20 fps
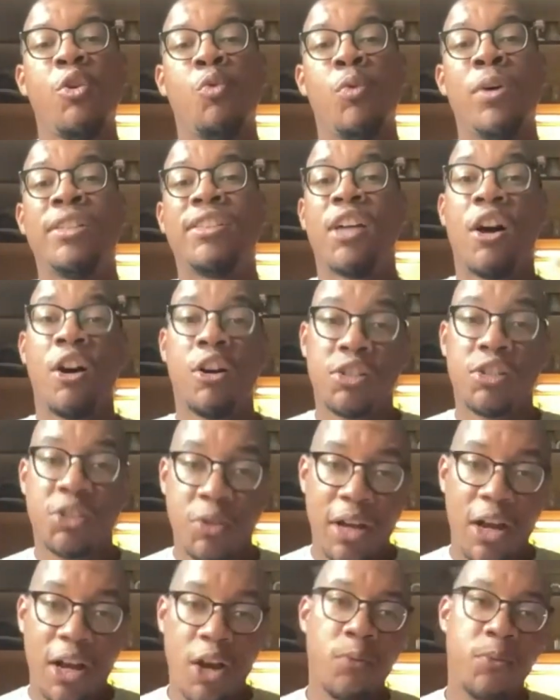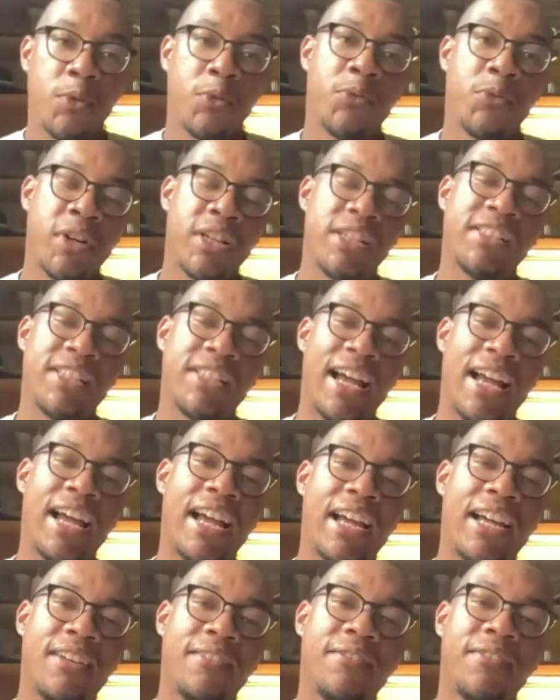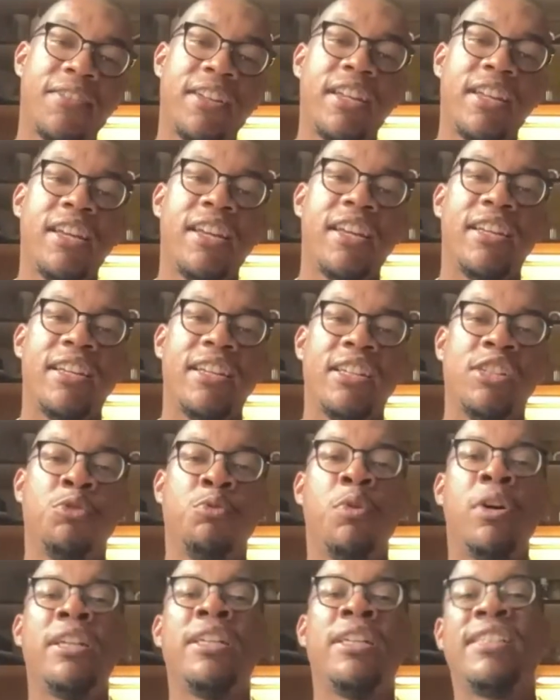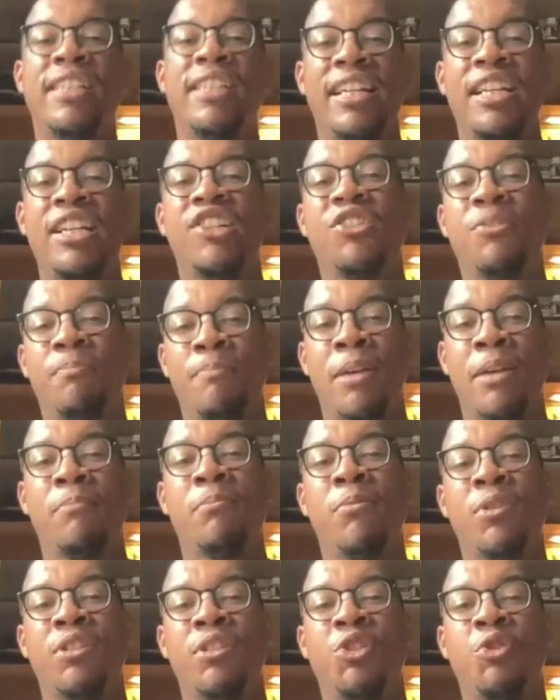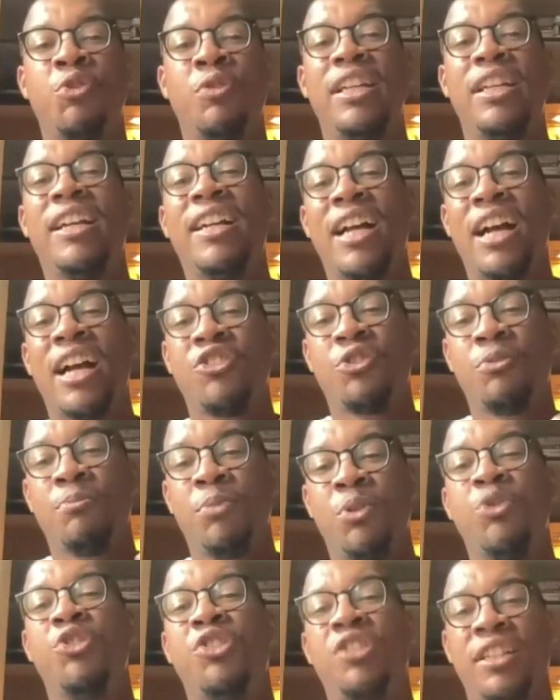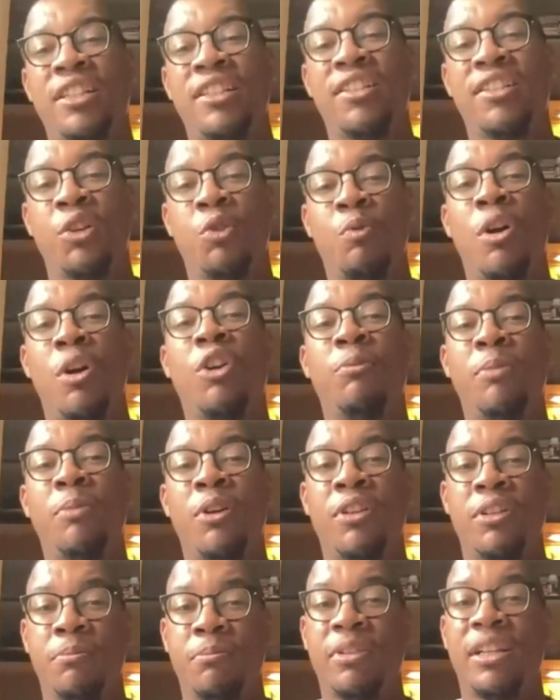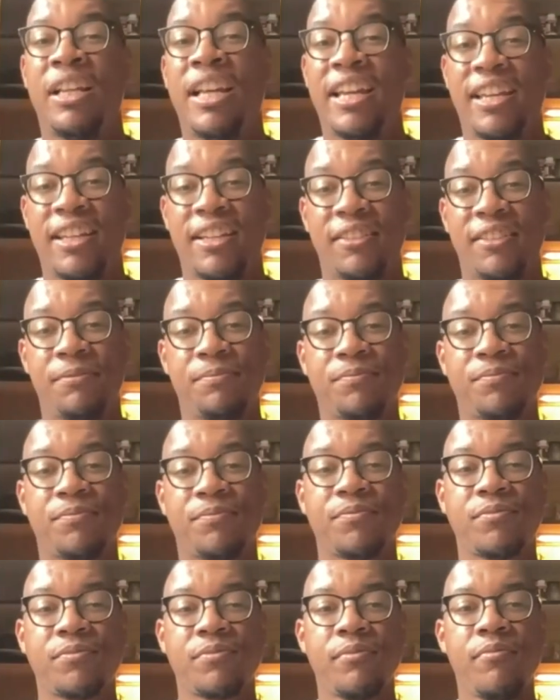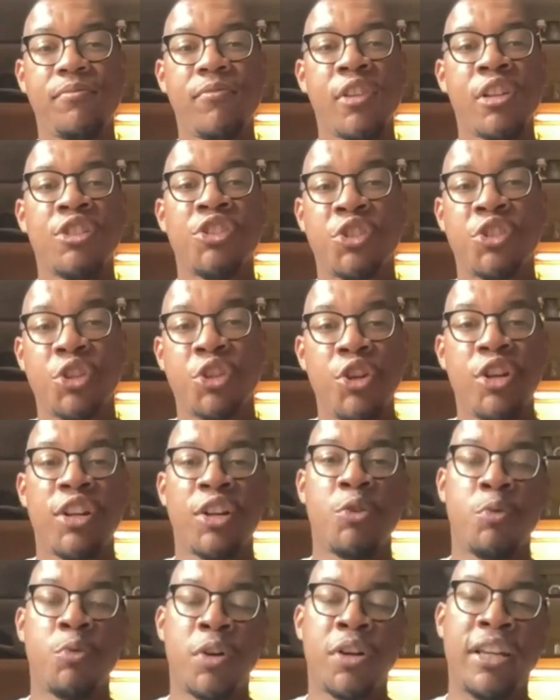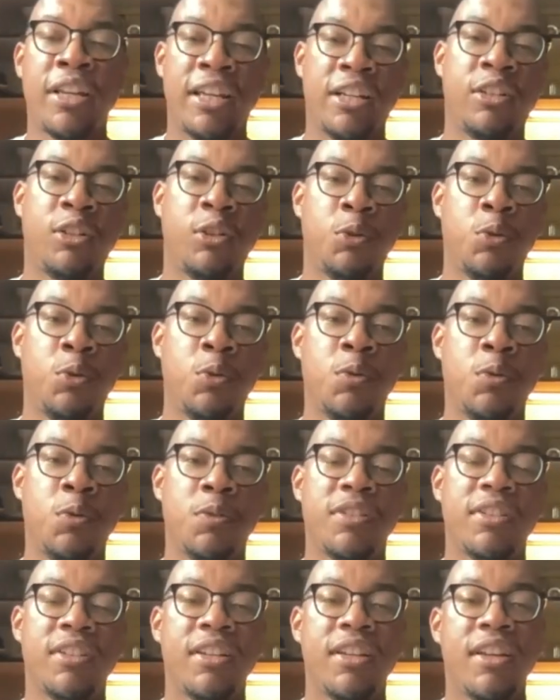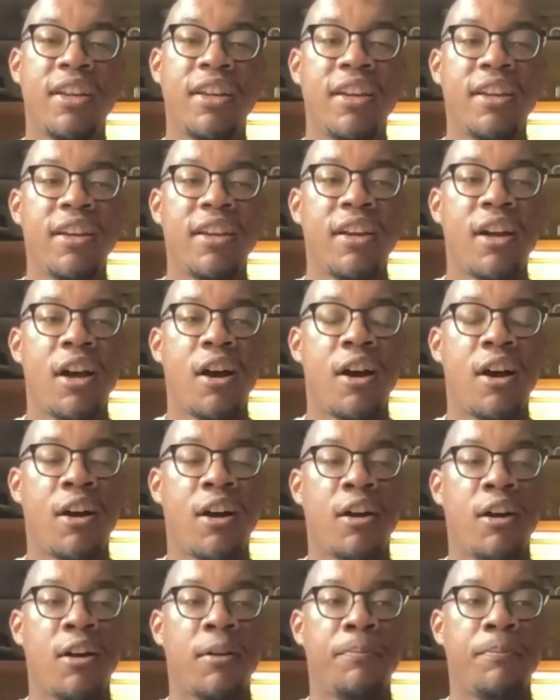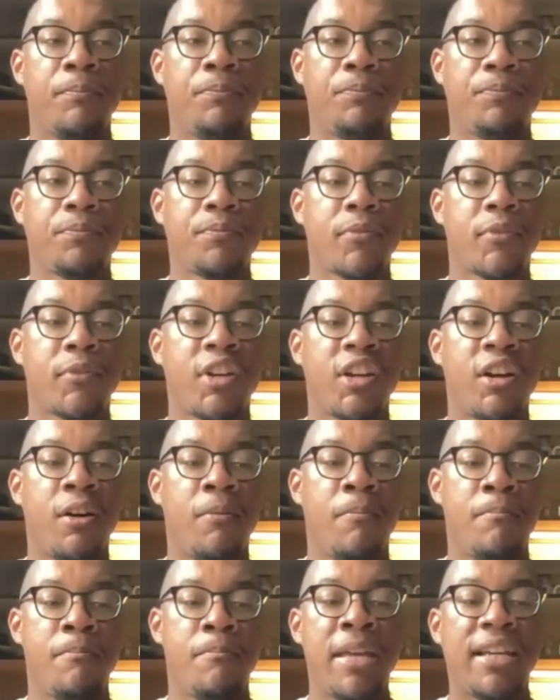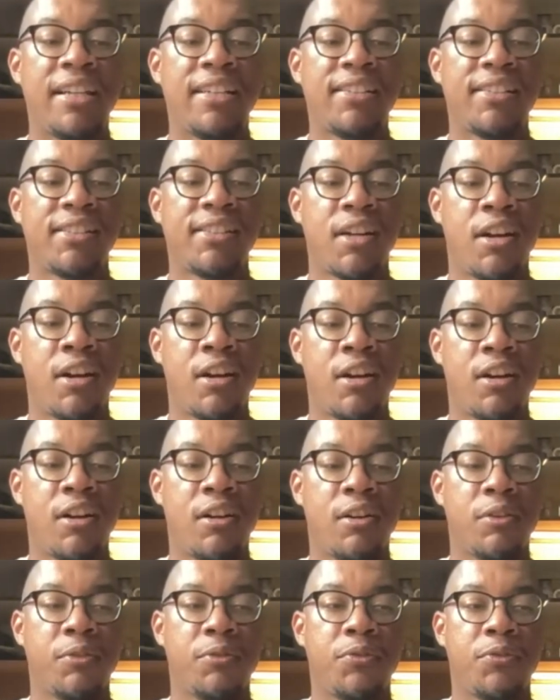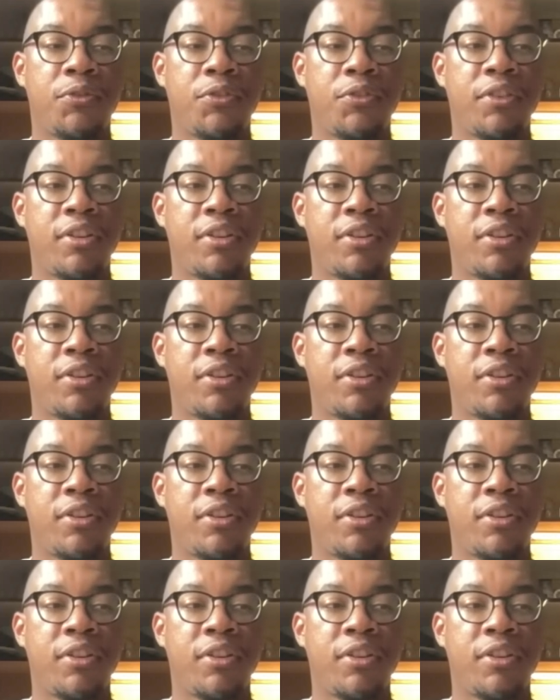What's also helpful for us to have is what is each member's unique contribution to the wealth building plan? So you're going to want to include a mix of